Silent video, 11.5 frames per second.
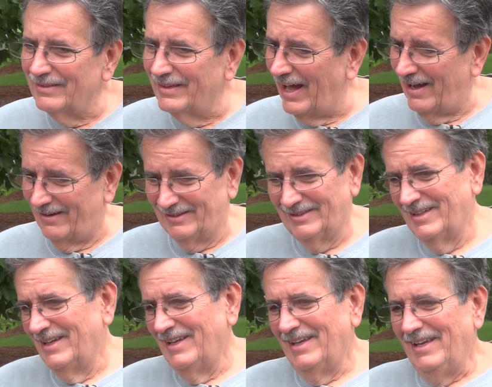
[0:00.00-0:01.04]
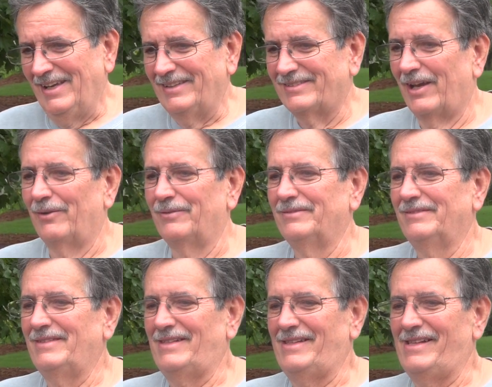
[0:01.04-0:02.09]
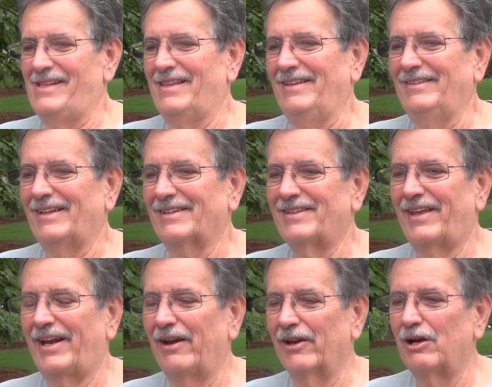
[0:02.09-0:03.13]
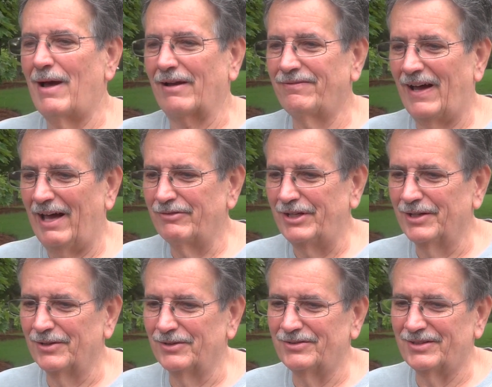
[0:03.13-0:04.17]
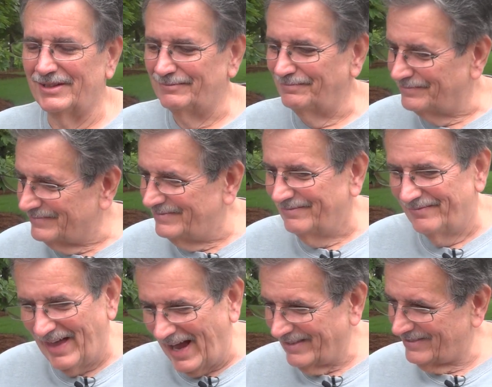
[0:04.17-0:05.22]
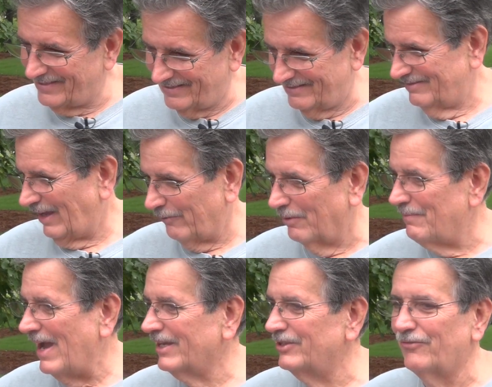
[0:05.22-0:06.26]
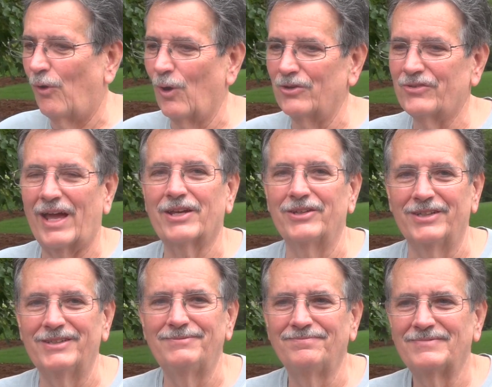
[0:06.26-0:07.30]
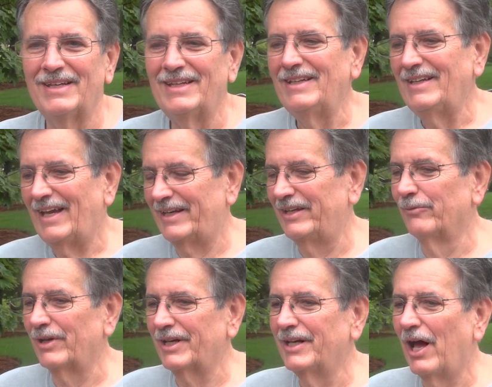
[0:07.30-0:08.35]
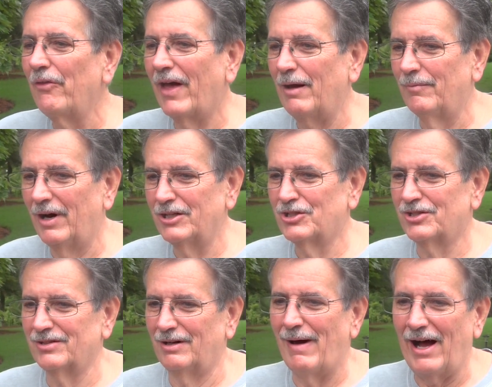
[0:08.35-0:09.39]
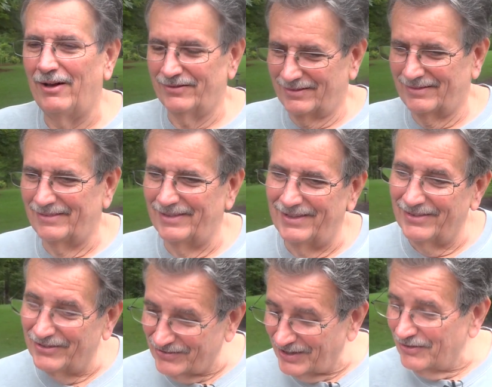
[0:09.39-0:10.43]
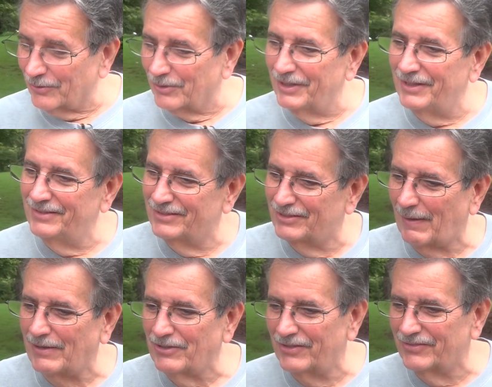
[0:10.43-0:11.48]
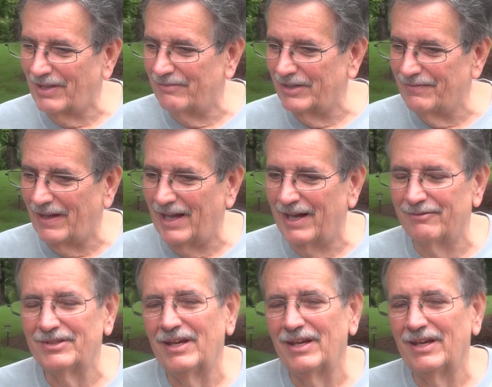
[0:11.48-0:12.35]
no. So like I said, they only go back 5 years, and I went back as far as I could. I didn't really know that much about the C3s, especially the 75s.